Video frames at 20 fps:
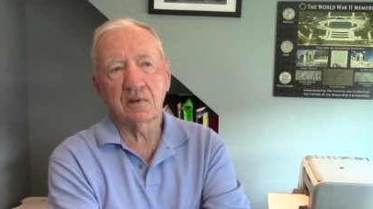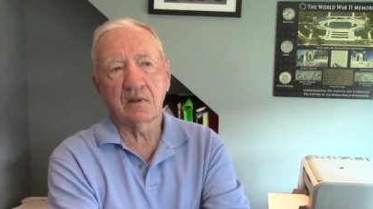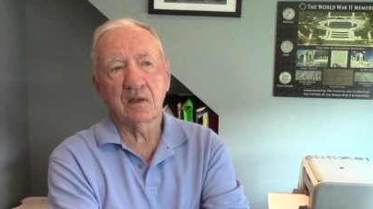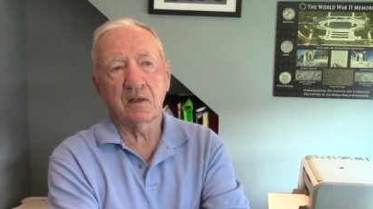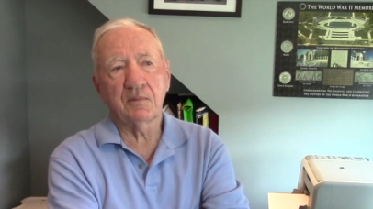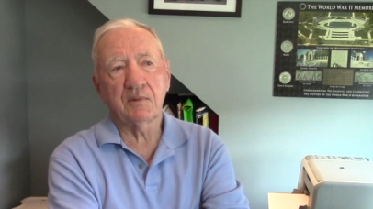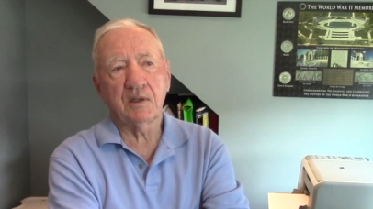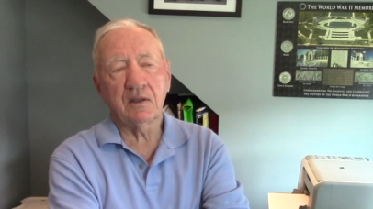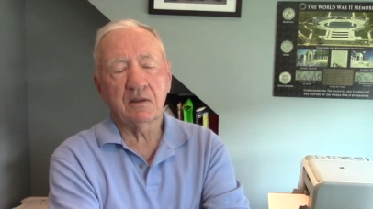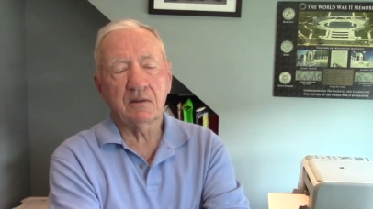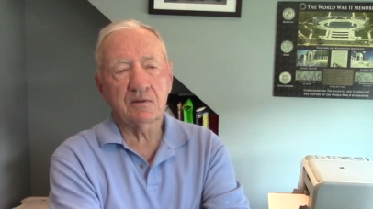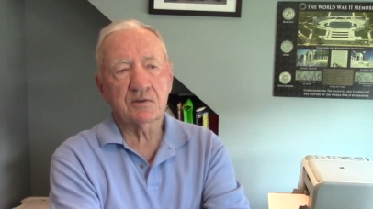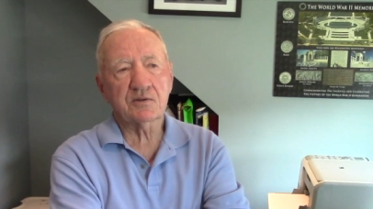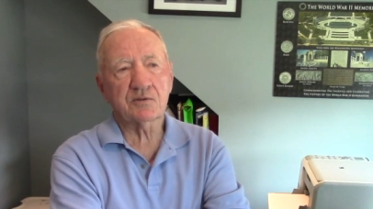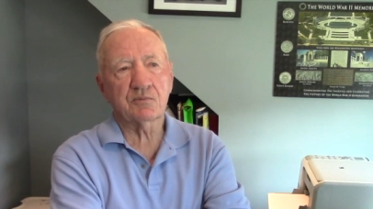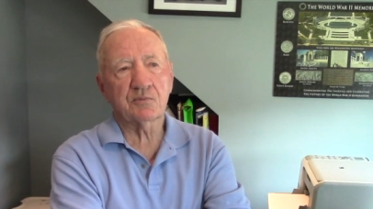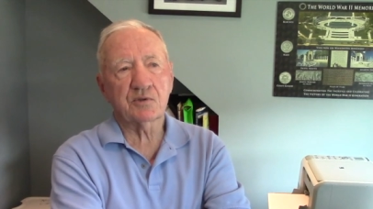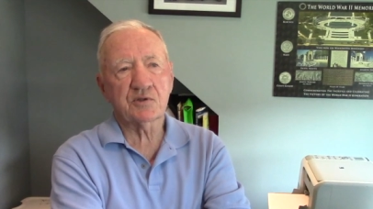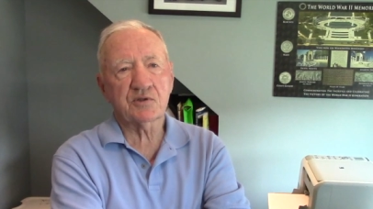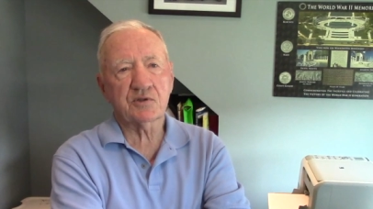I mean,
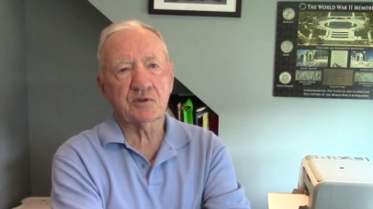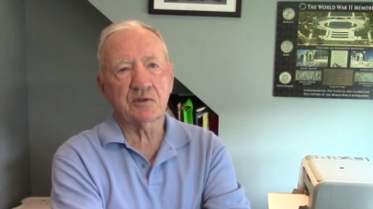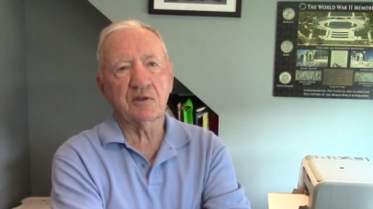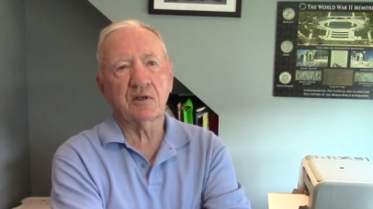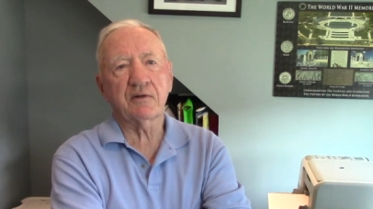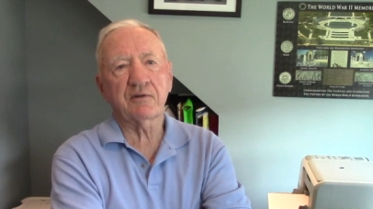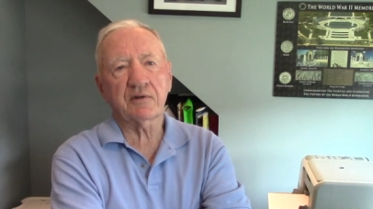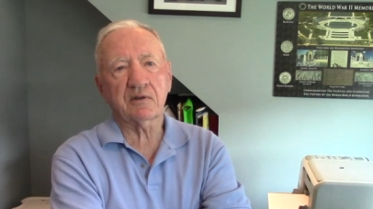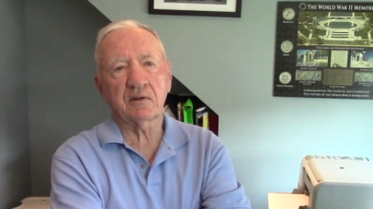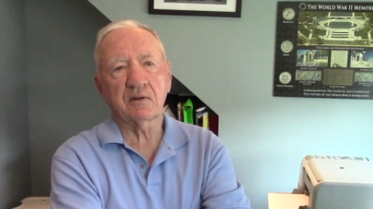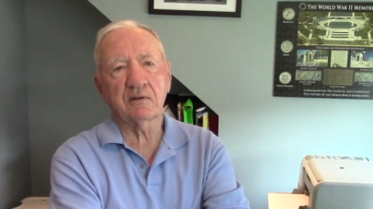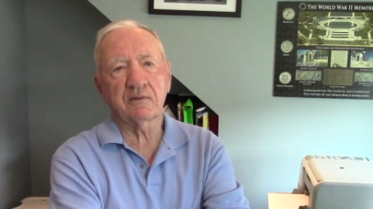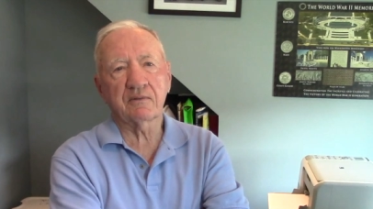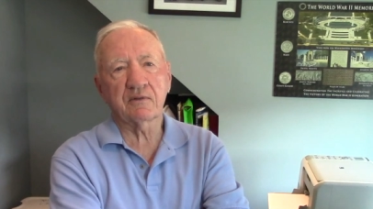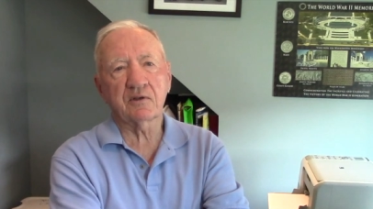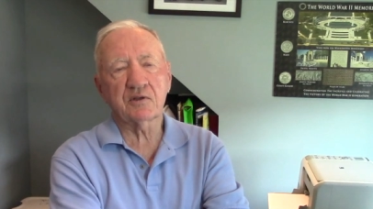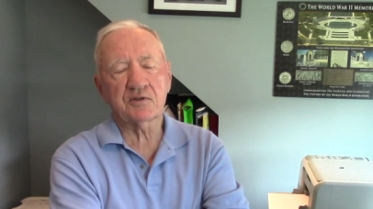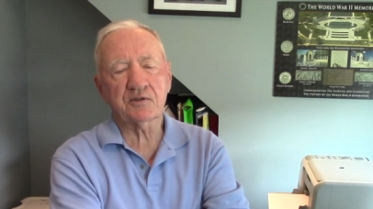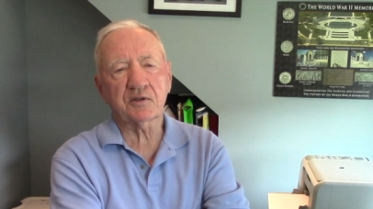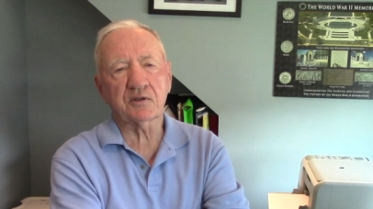it was significant,
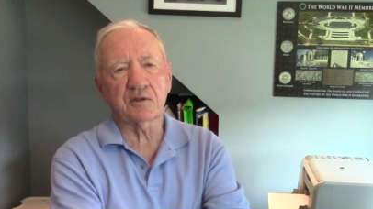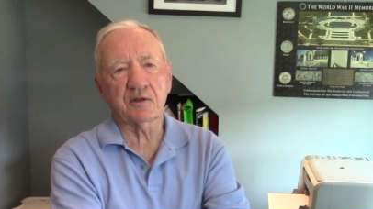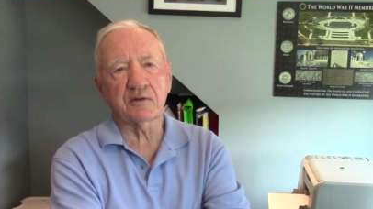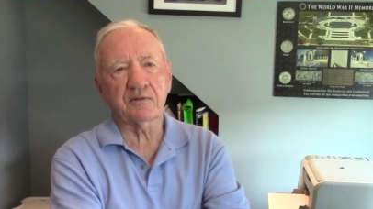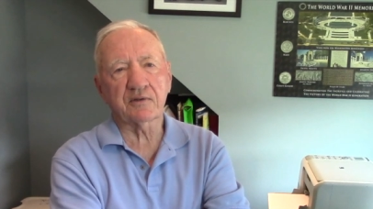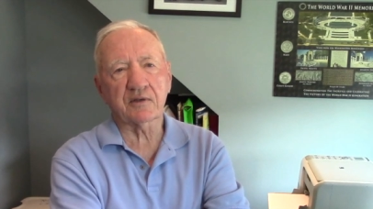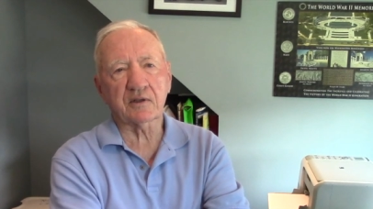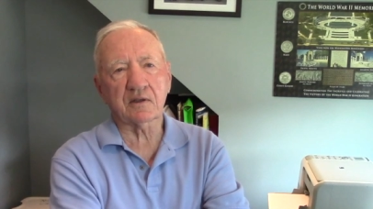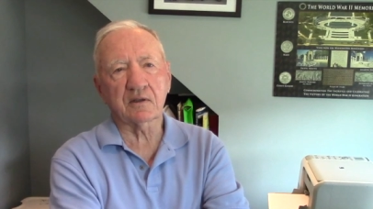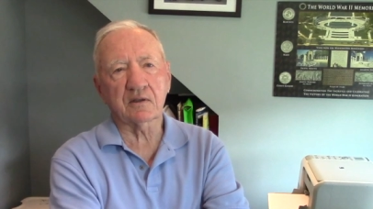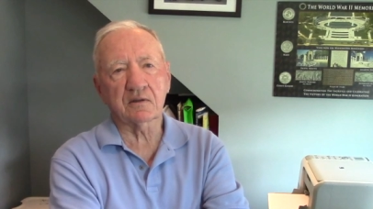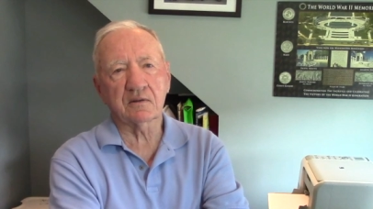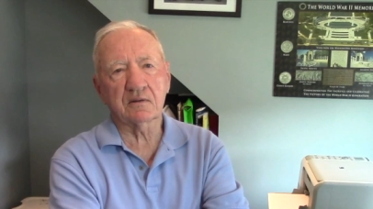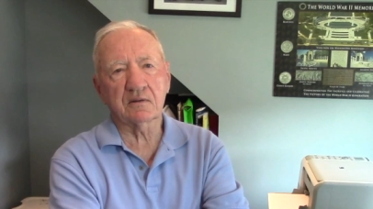very significant.